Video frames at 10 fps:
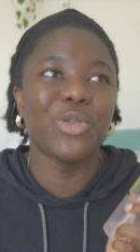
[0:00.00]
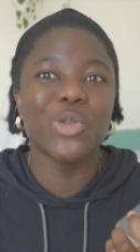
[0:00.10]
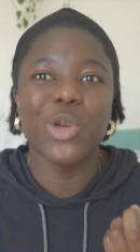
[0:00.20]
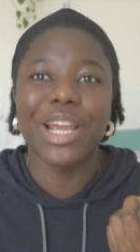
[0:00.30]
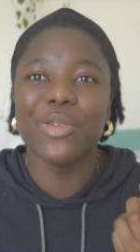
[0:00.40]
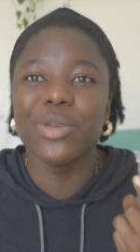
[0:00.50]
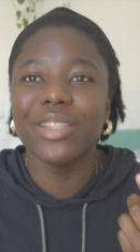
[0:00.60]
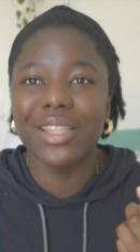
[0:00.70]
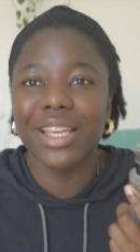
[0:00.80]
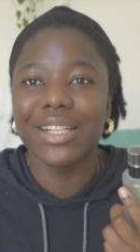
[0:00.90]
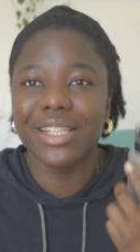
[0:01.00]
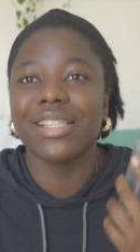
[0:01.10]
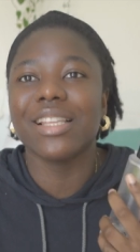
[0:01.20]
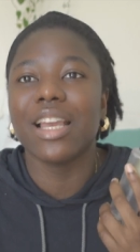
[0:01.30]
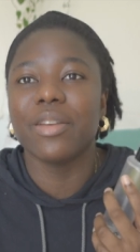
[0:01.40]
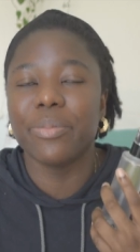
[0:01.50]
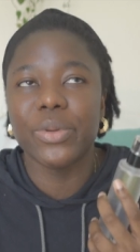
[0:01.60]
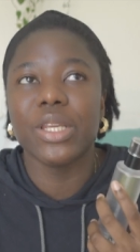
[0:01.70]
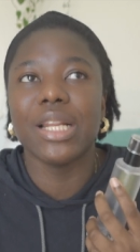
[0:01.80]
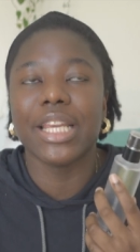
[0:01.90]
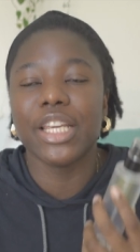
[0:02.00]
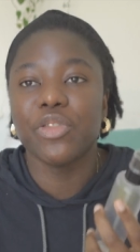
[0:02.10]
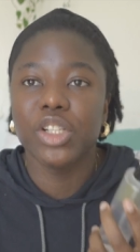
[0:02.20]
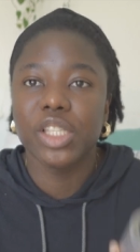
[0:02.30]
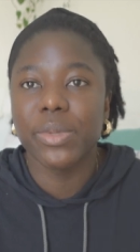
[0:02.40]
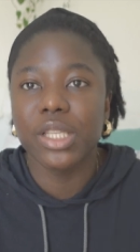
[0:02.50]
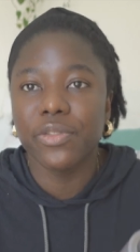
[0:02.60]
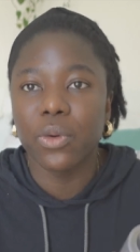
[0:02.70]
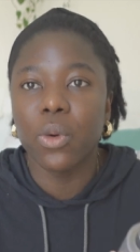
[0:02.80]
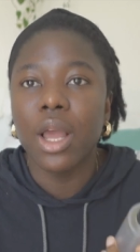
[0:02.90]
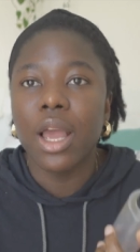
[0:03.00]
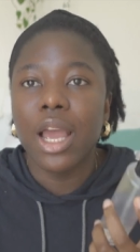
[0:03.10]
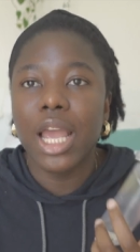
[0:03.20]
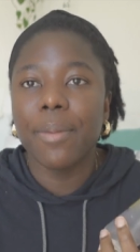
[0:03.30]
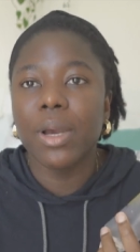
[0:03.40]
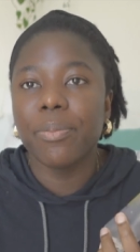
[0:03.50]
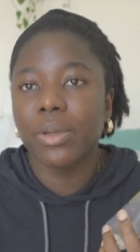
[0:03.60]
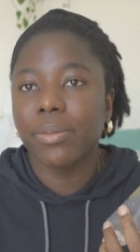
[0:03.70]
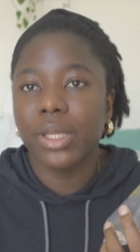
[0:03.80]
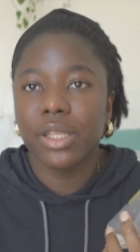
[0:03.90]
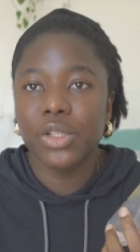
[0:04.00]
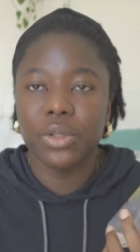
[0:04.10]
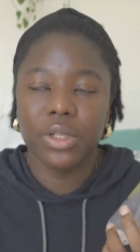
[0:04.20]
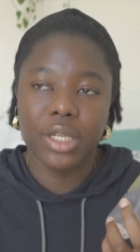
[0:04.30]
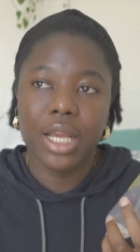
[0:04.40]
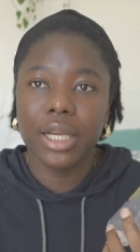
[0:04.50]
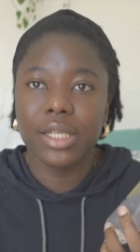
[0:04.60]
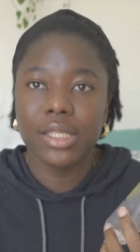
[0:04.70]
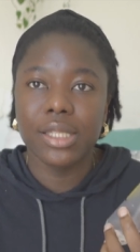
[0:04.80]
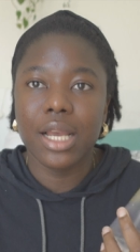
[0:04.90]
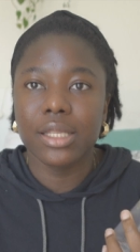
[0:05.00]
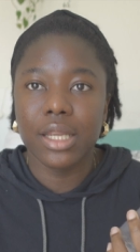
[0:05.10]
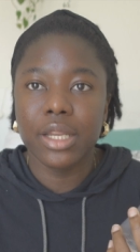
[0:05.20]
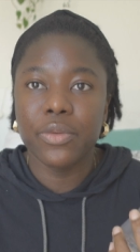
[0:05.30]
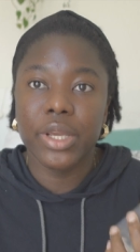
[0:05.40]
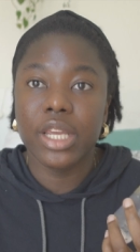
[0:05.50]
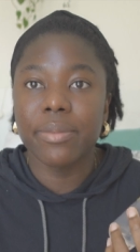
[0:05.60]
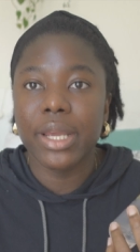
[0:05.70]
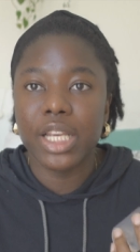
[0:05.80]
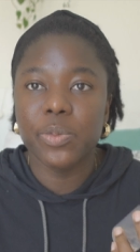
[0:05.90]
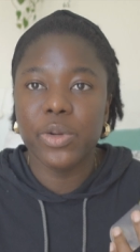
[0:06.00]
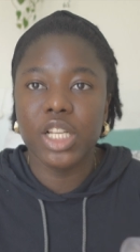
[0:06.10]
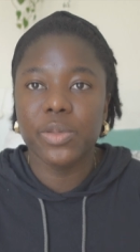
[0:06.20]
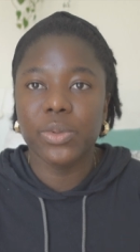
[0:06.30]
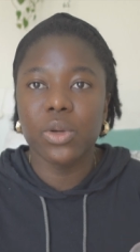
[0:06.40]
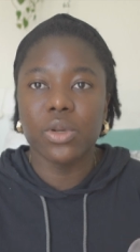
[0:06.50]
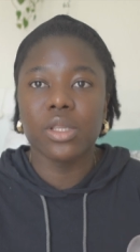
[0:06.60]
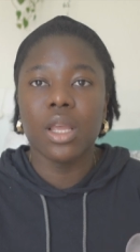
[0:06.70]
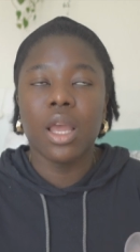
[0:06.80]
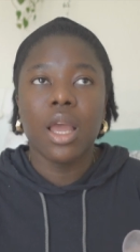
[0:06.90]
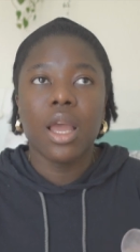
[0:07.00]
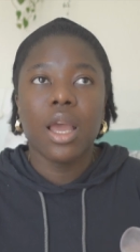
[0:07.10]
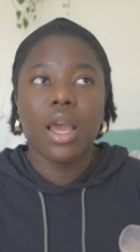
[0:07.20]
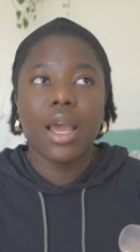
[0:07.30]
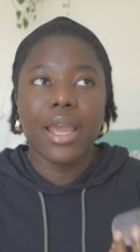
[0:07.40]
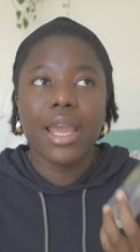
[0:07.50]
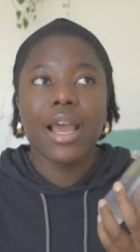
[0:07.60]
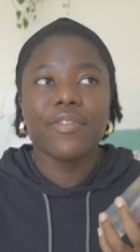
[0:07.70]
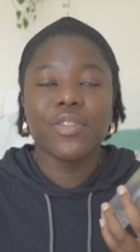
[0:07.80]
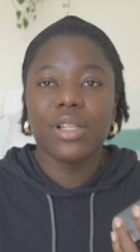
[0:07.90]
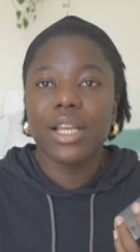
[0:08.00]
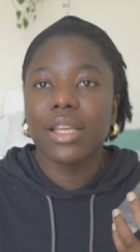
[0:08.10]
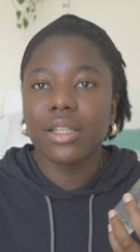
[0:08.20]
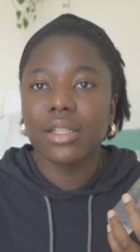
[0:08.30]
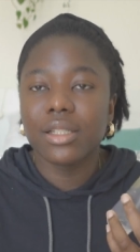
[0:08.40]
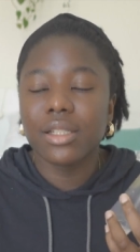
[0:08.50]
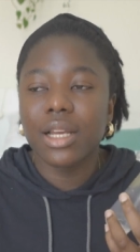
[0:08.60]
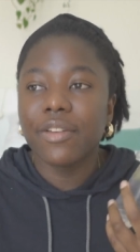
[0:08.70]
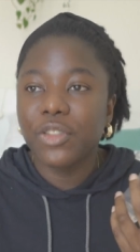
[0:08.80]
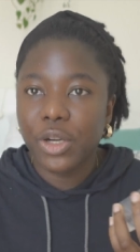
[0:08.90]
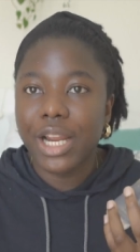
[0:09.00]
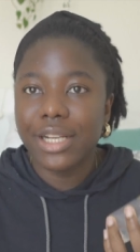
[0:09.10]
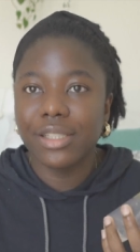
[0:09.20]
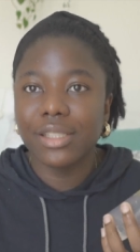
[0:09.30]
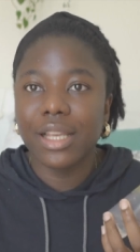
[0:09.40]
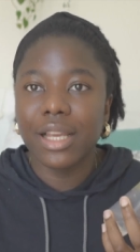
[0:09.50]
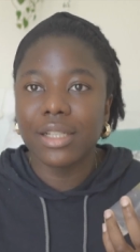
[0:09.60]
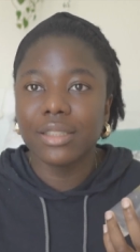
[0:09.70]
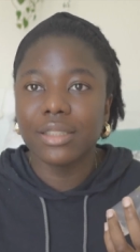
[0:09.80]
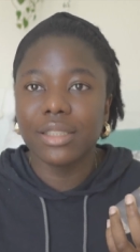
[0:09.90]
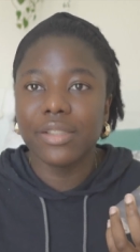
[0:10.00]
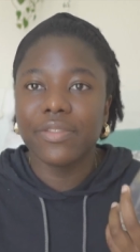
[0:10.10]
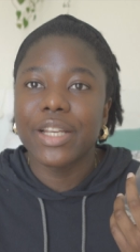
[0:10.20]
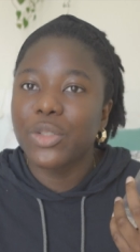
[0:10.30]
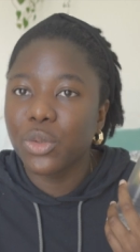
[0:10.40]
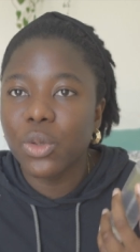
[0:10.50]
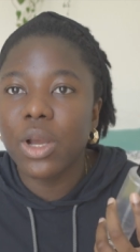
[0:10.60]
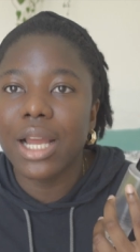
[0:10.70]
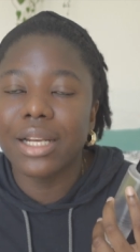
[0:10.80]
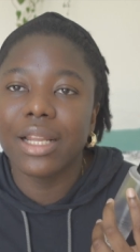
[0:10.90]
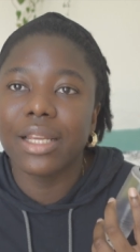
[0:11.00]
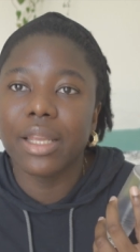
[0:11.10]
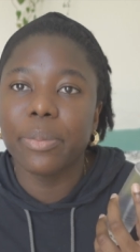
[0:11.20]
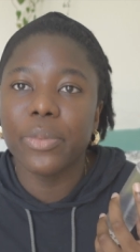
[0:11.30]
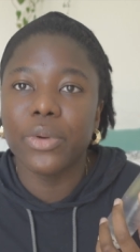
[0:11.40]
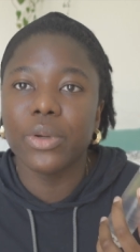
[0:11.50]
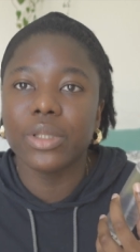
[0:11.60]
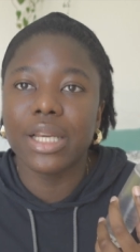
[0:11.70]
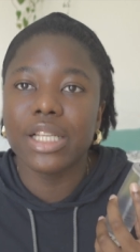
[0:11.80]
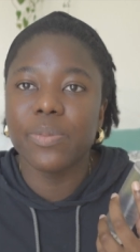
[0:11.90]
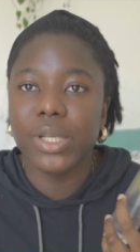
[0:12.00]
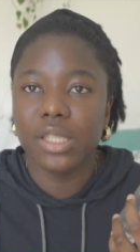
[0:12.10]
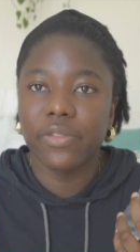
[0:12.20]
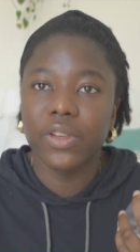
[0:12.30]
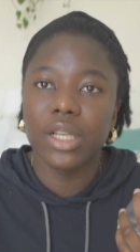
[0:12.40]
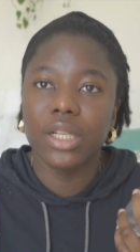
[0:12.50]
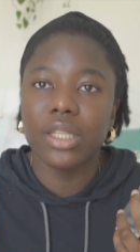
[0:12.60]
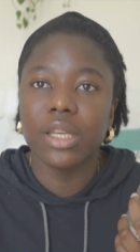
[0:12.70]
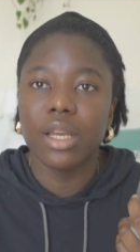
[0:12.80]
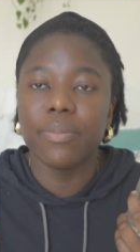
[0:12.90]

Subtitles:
don't think this can be like a treatment for hyperpigmentation and acne scars anyway in my experience, because I've tried it, and if I do not add like a product that is specifically